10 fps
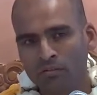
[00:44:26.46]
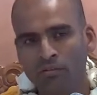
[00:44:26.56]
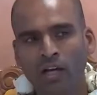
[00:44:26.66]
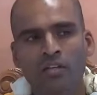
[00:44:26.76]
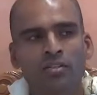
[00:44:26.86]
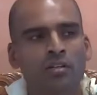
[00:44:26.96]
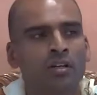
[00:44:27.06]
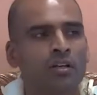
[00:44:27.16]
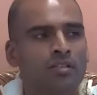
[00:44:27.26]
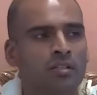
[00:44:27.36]

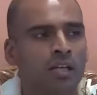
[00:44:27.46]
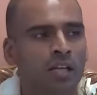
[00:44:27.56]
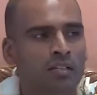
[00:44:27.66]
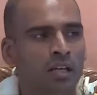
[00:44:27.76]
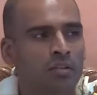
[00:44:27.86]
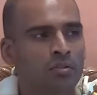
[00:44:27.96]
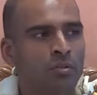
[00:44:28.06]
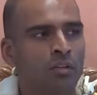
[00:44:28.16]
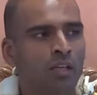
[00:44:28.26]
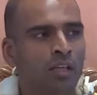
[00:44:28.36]
Vaishyas, they tend
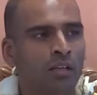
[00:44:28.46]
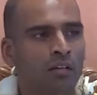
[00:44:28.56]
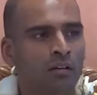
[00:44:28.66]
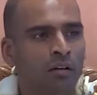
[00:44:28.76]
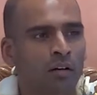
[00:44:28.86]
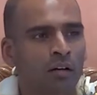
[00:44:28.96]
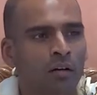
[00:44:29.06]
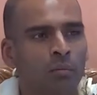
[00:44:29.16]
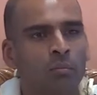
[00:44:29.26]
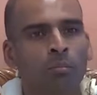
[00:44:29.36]
to need
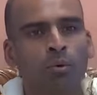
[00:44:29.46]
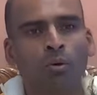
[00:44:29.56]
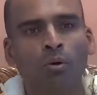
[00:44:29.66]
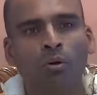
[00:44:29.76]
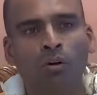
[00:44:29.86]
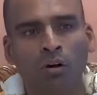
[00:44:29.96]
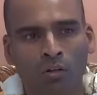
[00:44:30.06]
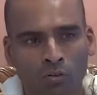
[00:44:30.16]
more.